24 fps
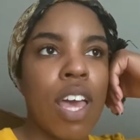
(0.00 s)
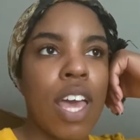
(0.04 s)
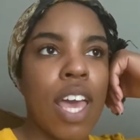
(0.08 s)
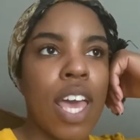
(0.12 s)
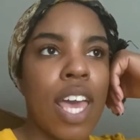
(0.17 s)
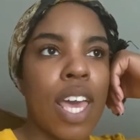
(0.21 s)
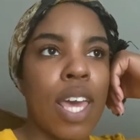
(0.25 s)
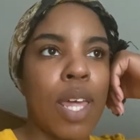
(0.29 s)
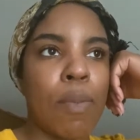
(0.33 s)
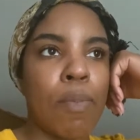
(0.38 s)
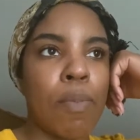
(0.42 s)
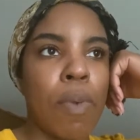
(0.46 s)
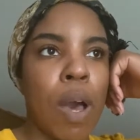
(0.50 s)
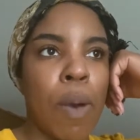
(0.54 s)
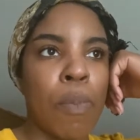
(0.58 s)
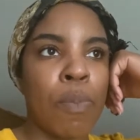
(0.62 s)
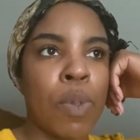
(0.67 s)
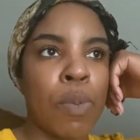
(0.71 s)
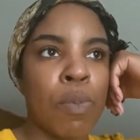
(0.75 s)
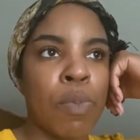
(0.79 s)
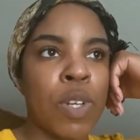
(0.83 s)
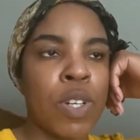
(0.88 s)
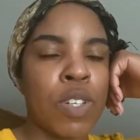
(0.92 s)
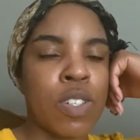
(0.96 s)
and pop
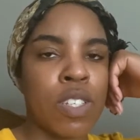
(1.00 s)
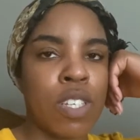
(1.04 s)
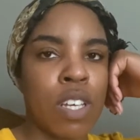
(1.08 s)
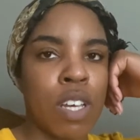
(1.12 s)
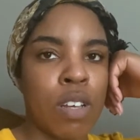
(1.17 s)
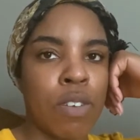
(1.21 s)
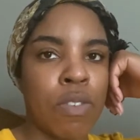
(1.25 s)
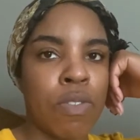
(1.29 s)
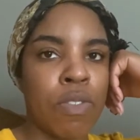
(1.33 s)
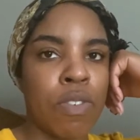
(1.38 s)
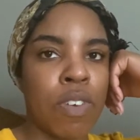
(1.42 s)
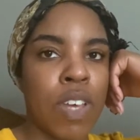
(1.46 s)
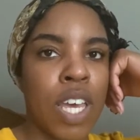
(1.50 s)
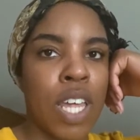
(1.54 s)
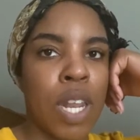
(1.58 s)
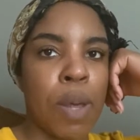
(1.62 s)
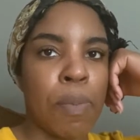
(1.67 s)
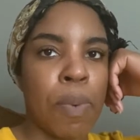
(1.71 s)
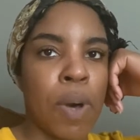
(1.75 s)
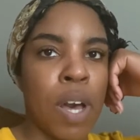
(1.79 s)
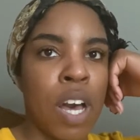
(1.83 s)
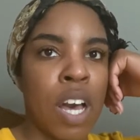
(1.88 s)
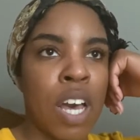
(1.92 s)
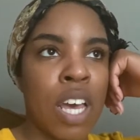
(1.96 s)
them yourself in a
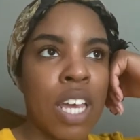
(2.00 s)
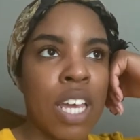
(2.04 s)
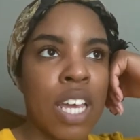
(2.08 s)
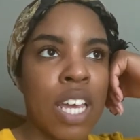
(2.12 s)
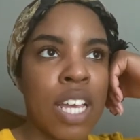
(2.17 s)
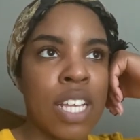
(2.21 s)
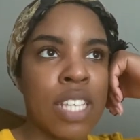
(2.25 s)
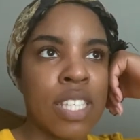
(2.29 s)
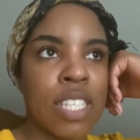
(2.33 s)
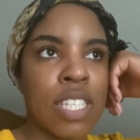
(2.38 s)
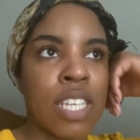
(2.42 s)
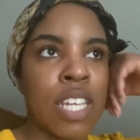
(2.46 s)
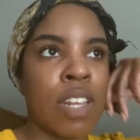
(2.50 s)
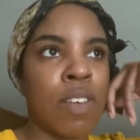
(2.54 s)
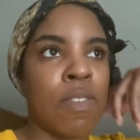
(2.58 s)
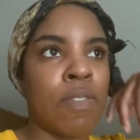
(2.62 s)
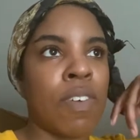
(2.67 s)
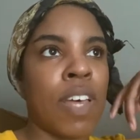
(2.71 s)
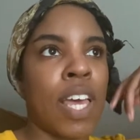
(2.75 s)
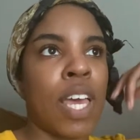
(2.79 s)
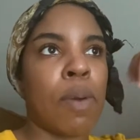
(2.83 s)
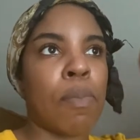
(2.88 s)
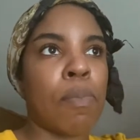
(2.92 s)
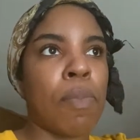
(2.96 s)
pot instead of
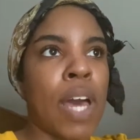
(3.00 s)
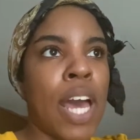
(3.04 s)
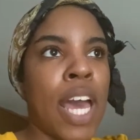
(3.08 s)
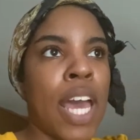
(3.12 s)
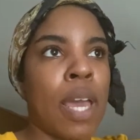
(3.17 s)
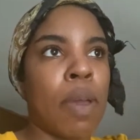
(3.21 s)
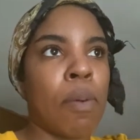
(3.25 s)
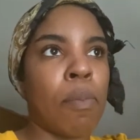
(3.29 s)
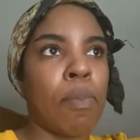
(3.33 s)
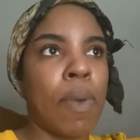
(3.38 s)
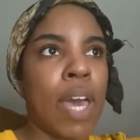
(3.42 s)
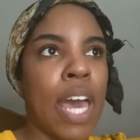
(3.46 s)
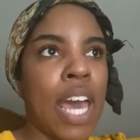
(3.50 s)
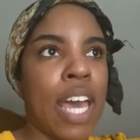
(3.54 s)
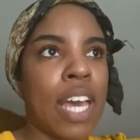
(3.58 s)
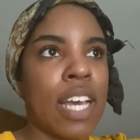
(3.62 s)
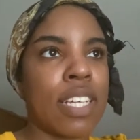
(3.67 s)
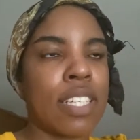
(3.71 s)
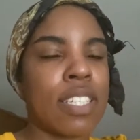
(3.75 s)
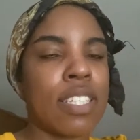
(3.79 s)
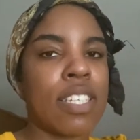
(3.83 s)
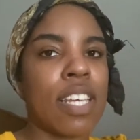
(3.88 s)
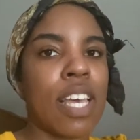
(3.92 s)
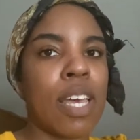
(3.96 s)
like buying
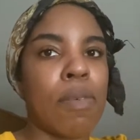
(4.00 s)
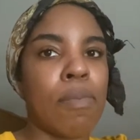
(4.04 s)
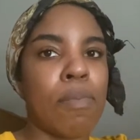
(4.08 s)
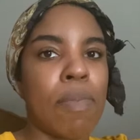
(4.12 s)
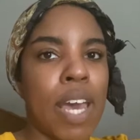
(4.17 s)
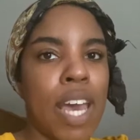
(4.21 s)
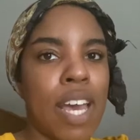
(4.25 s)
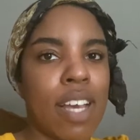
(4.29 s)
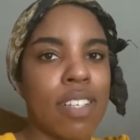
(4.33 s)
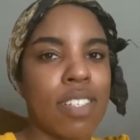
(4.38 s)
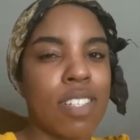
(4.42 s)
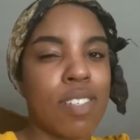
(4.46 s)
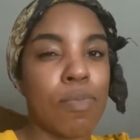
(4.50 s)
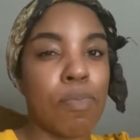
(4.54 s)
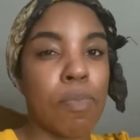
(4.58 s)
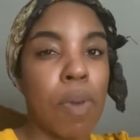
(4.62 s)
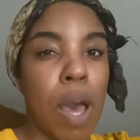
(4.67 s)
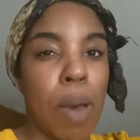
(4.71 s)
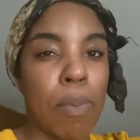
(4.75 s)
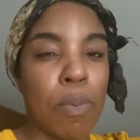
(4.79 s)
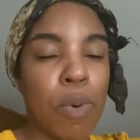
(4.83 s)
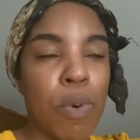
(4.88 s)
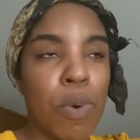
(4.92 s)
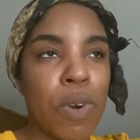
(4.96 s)
bags and bags of
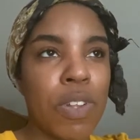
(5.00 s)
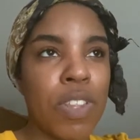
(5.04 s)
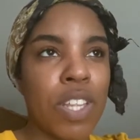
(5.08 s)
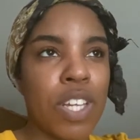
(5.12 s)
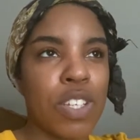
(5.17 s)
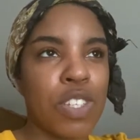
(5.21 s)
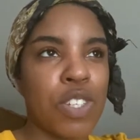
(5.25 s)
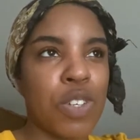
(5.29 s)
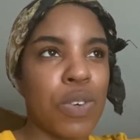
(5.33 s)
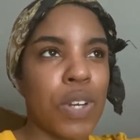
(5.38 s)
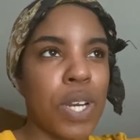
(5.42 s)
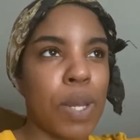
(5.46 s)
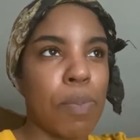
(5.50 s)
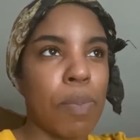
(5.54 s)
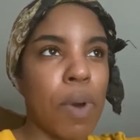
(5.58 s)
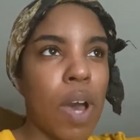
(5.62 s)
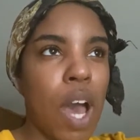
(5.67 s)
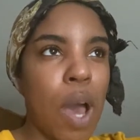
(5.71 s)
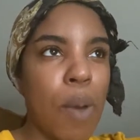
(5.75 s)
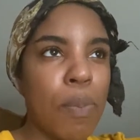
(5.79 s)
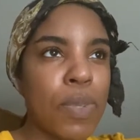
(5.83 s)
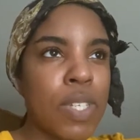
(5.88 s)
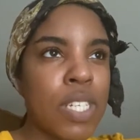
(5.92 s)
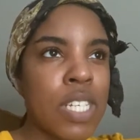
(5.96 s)
popcorn that's already
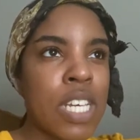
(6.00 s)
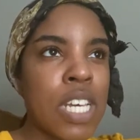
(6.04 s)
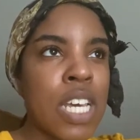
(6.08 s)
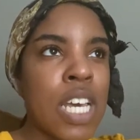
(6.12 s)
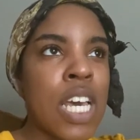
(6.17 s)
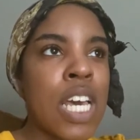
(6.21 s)
popped.